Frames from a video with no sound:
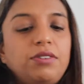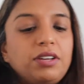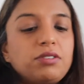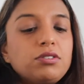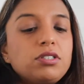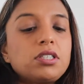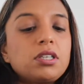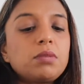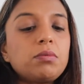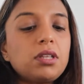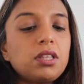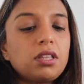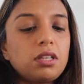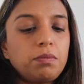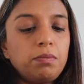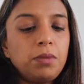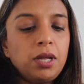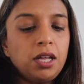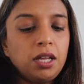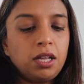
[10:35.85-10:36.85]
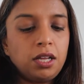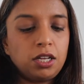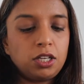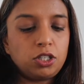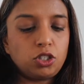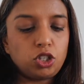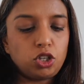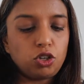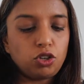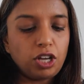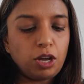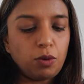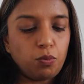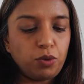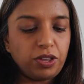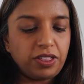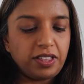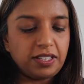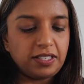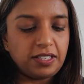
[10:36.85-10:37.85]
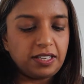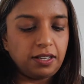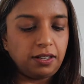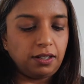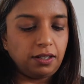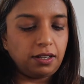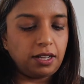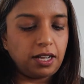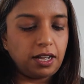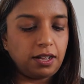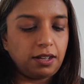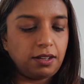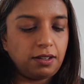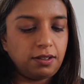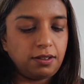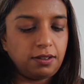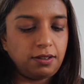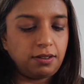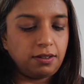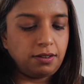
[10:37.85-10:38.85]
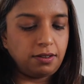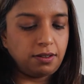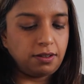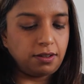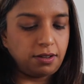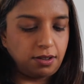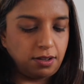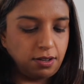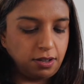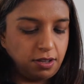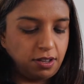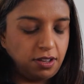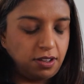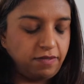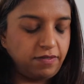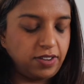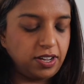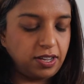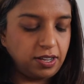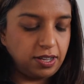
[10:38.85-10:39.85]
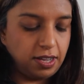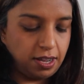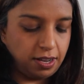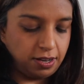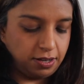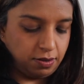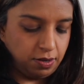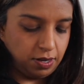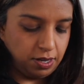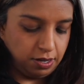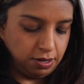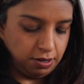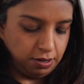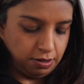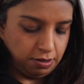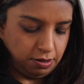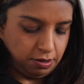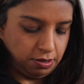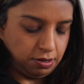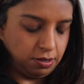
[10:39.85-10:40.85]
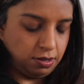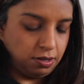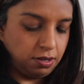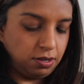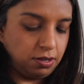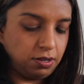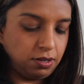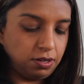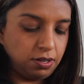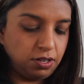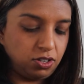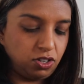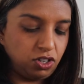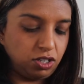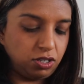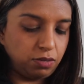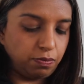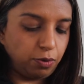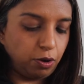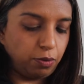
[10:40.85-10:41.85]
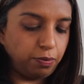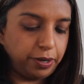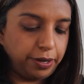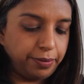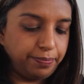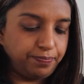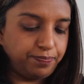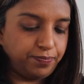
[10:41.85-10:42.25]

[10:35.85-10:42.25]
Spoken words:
Now some of them do come with this little, if I can get into it, it's just a popper.